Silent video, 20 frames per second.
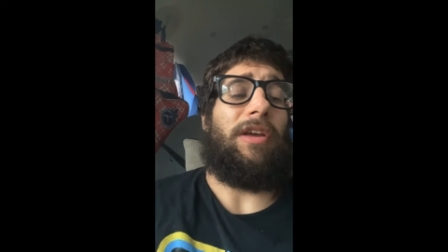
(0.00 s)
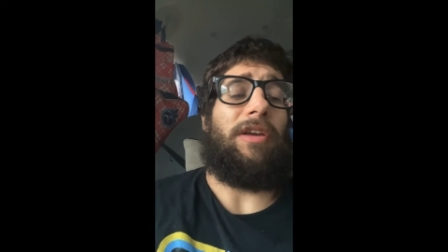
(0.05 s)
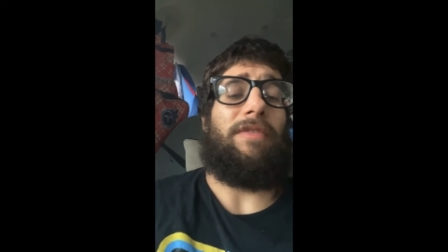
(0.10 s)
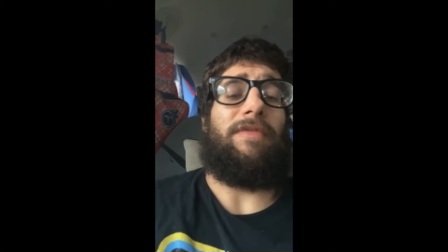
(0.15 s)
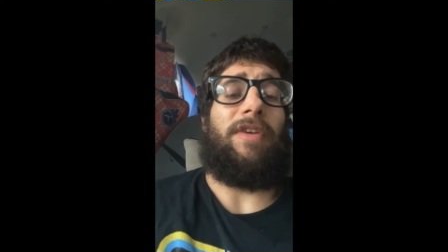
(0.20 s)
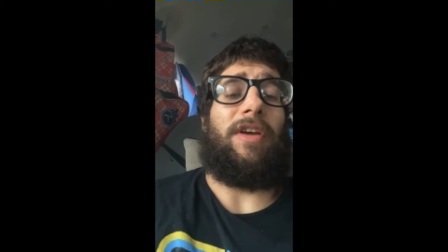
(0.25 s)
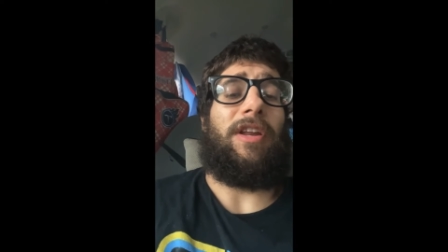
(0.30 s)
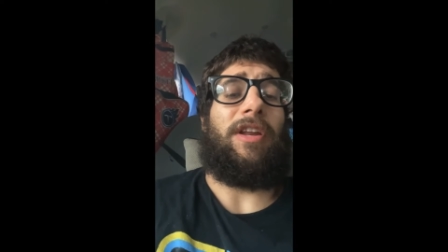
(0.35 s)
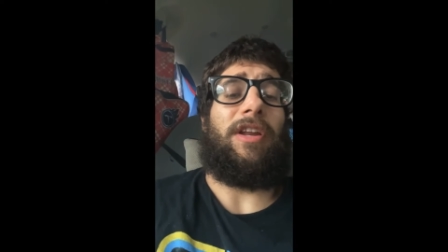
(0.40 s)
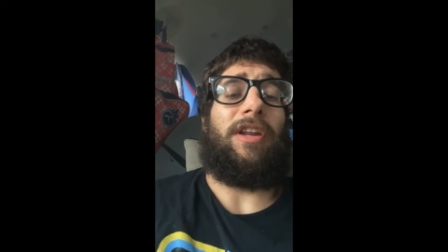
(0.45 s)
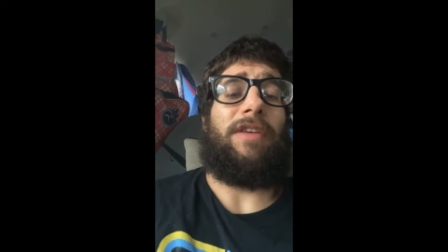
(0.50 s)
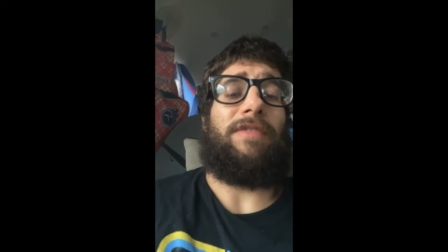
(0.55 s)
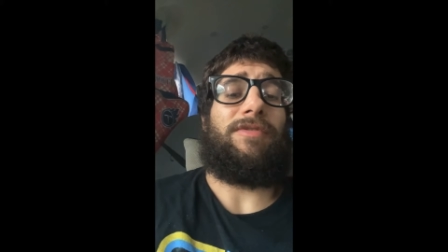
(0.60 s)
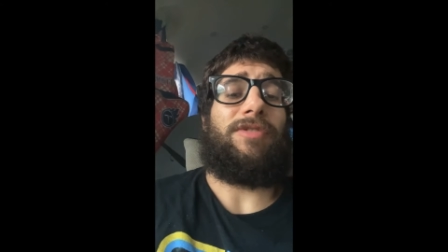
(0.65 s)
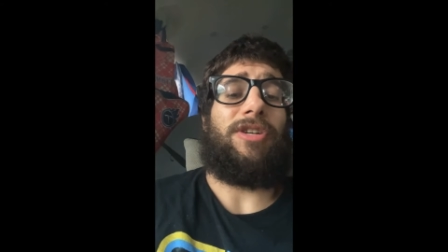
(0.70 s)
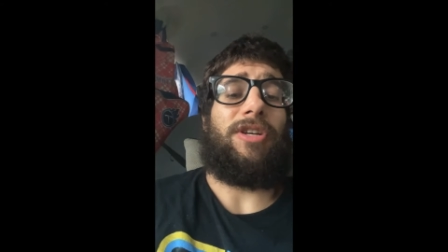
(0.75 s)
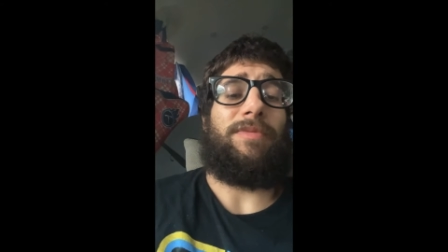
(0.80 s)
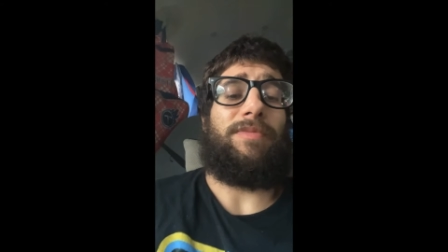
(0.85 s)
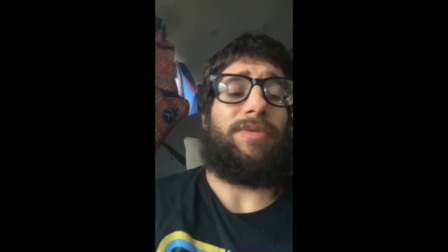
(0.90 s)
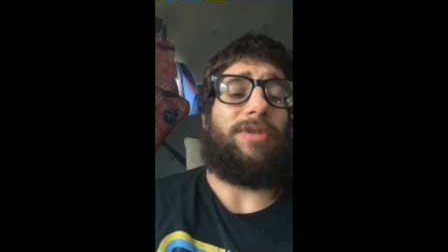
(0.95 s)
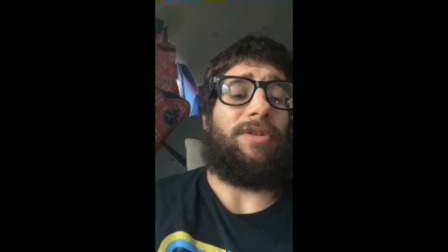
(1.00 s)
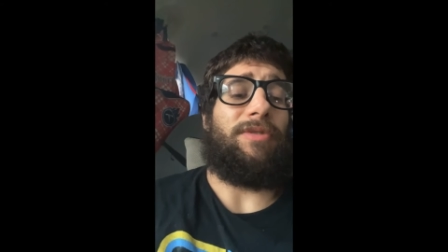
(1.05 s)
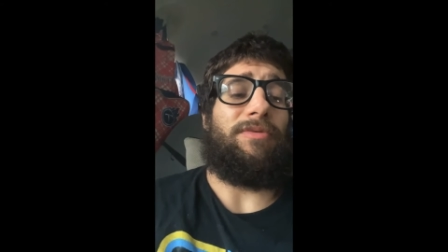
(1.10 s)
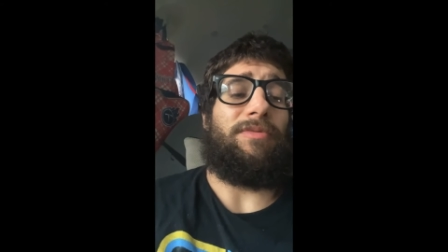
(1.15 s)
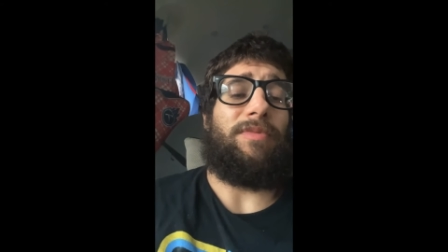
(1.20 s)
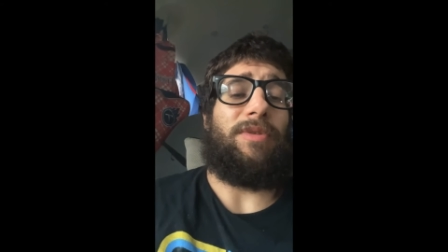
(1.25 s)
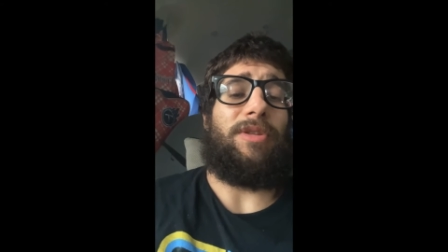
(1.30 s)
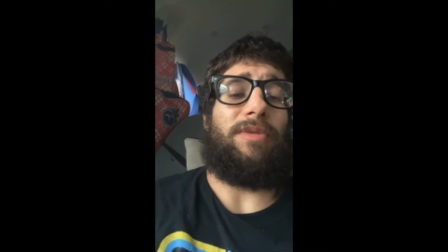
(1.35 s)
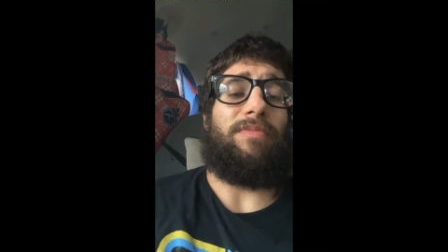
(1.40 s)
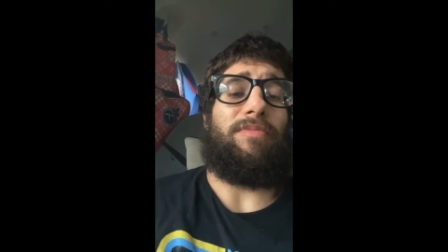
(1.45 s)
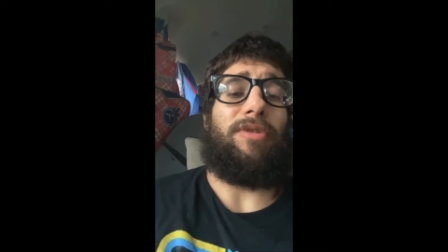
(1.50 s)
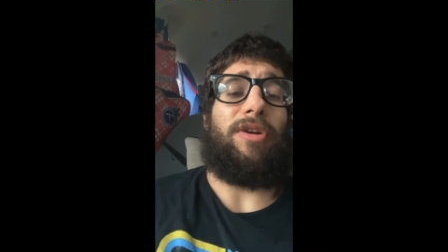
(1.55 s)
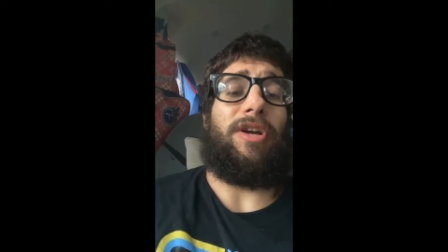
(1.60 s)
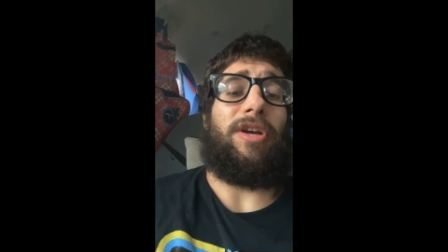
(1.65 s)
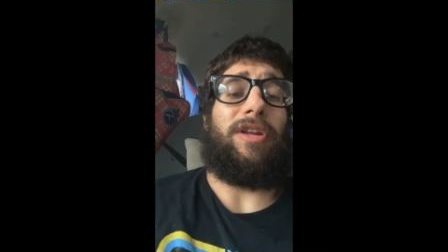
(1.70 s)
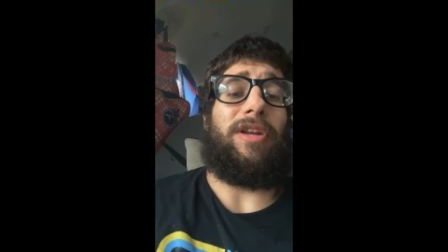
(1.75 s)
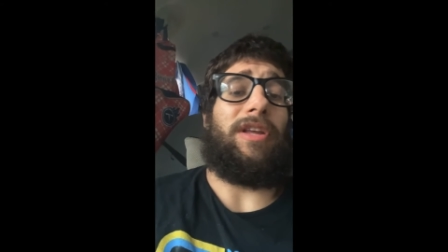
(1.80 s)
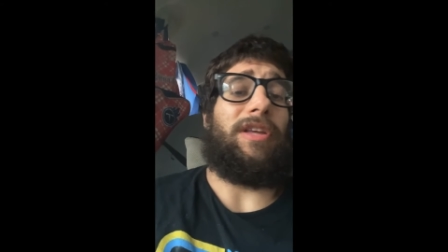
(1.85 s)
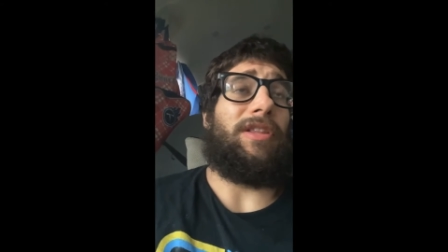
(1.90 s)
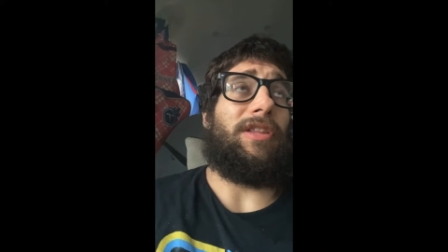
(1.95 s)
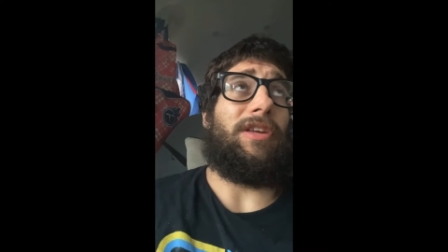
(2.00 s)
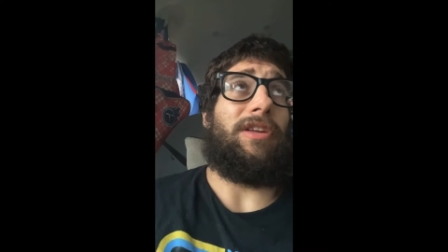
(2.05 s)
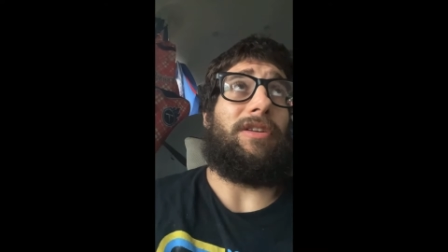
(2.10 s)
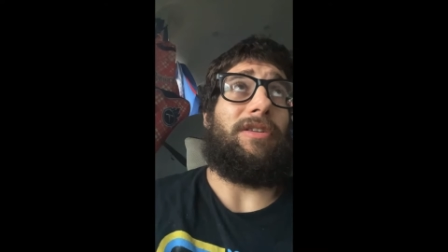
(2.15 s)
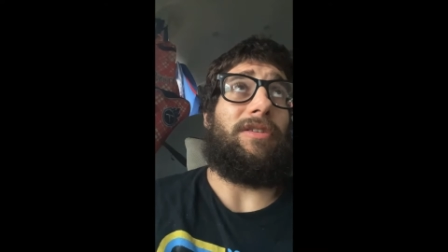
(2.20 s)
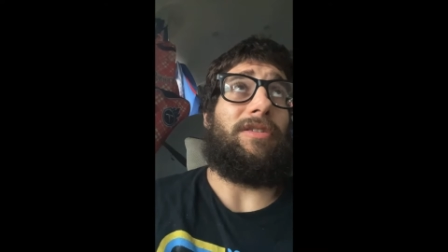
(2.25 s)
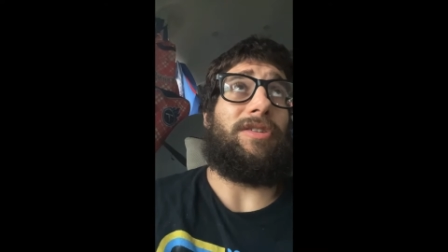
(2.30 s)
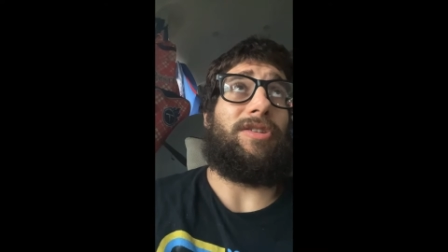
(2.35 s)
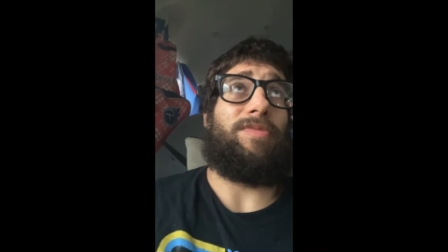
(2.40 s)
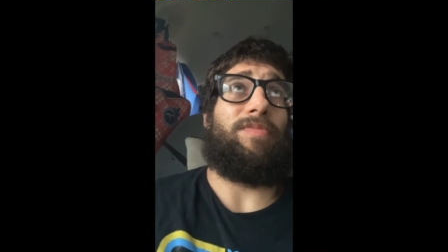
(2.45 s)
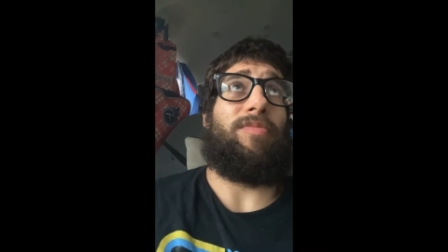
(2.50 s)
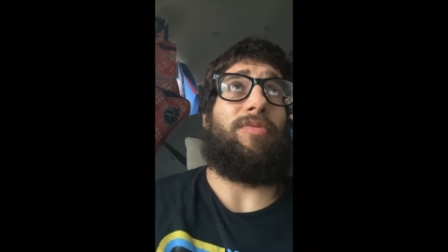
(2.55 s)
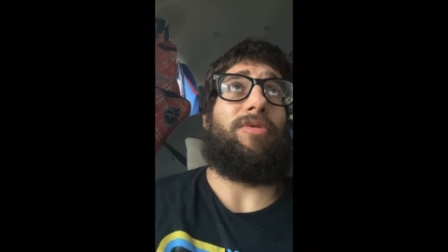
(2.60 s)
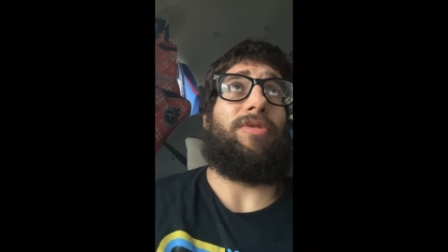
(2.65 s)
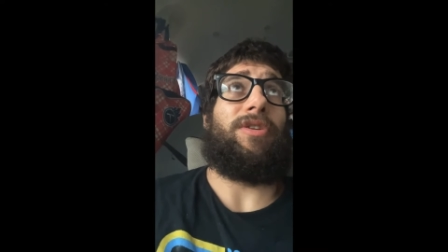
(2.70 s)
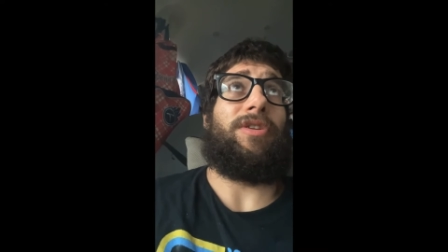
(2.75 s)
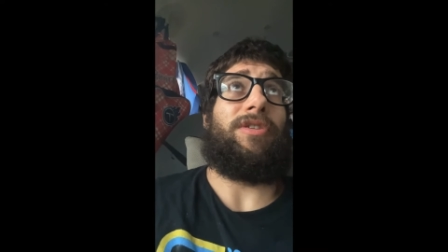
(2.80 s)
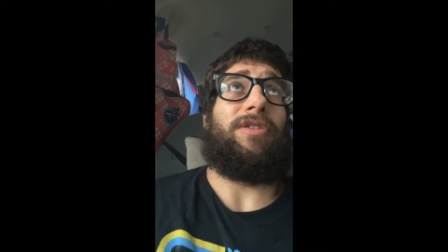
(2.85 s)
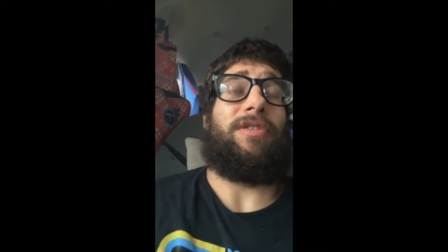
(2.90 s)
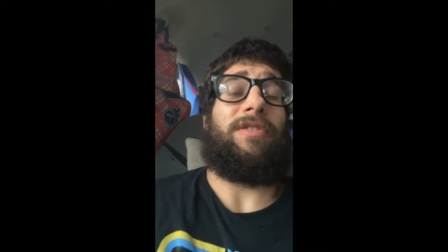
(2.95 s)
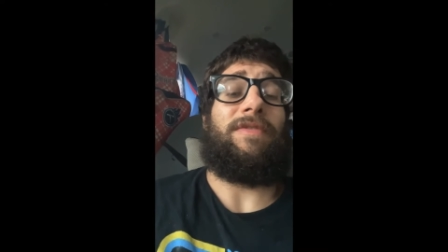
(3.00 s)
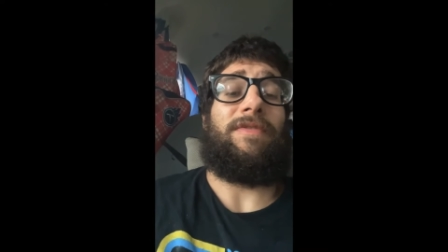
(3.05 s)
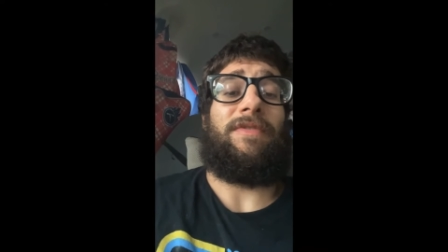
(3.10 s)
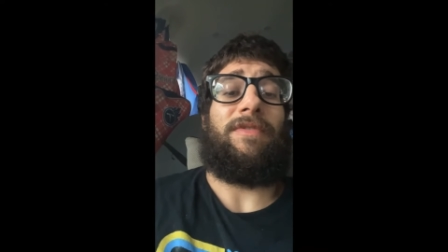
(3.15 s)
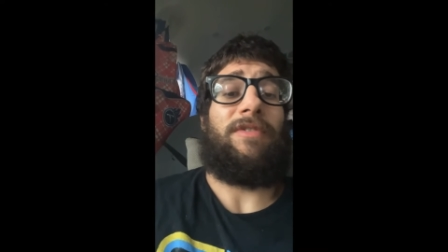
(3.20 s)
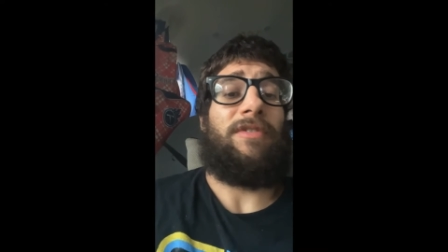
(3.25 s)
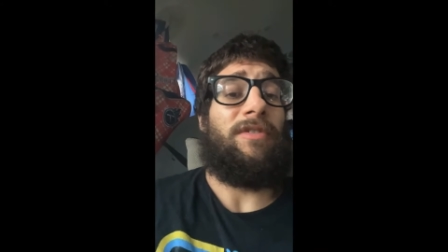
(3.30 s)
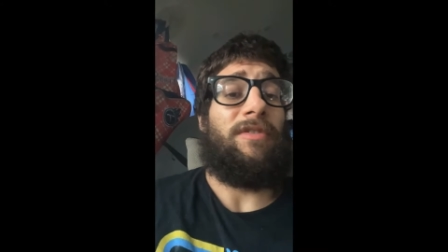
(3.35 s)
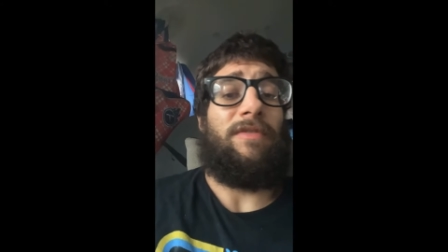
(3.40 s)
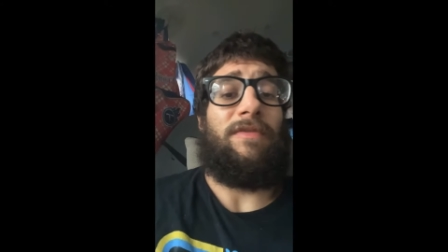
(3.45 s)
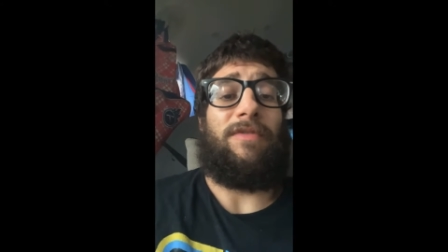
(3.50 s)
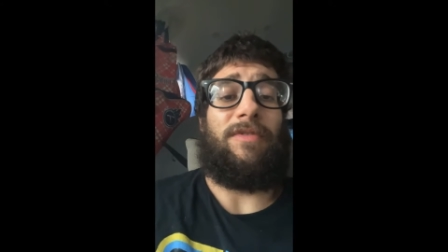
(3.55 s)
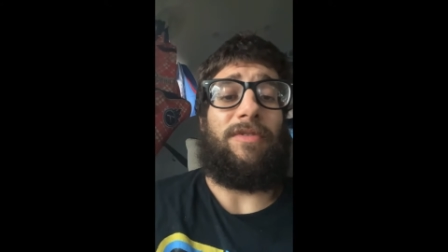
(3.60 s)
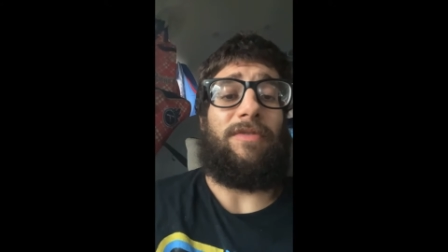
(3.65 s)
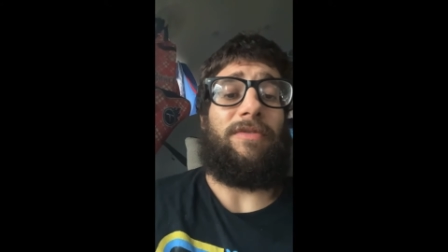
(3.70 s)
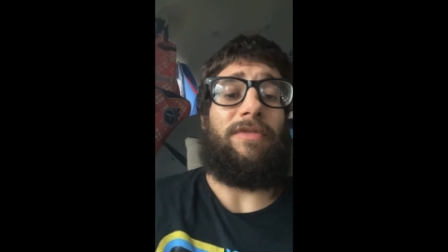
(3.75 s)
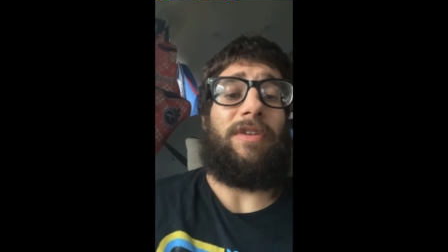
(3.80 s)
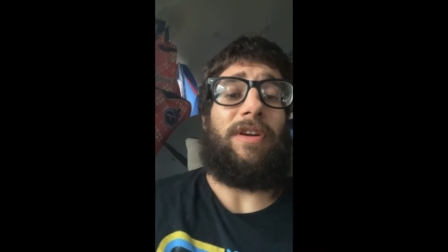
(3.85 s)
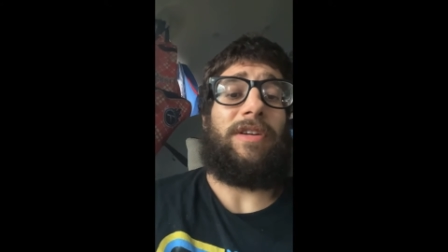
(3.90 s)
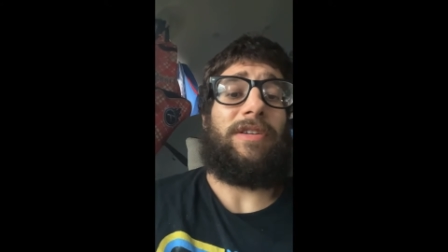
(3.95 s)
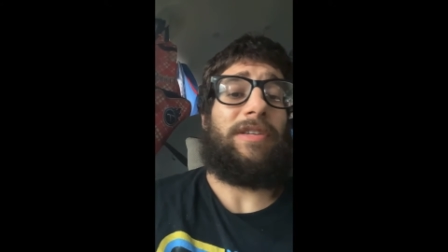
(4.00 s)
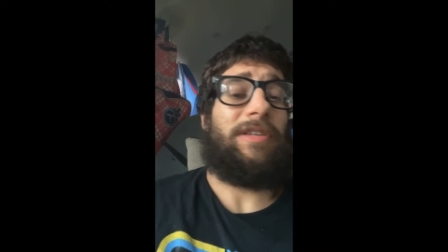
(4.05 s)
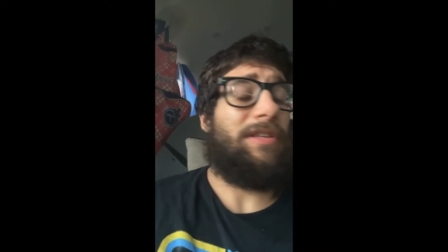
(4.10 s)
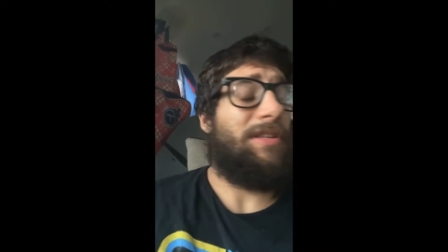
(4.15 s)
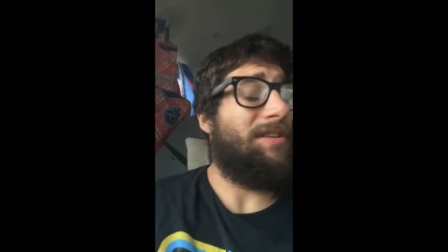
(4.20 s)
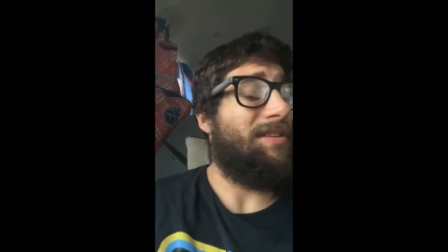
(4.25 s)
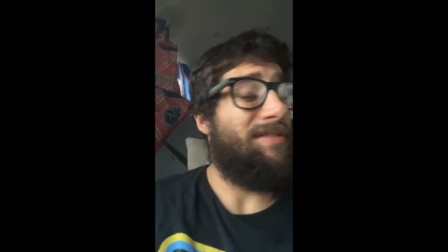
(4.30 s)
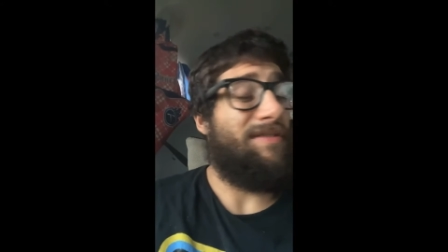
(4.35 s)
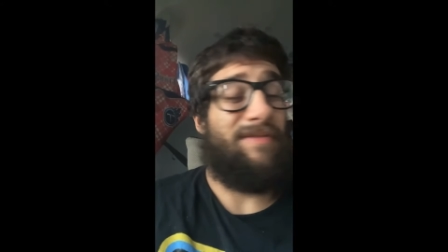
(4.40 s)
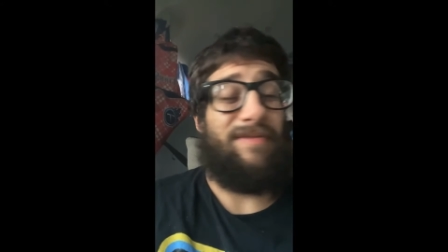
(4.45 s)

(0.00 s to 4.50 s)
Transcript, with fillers: if I didn't have chips, it would be the bread and then a spork knife for the rest.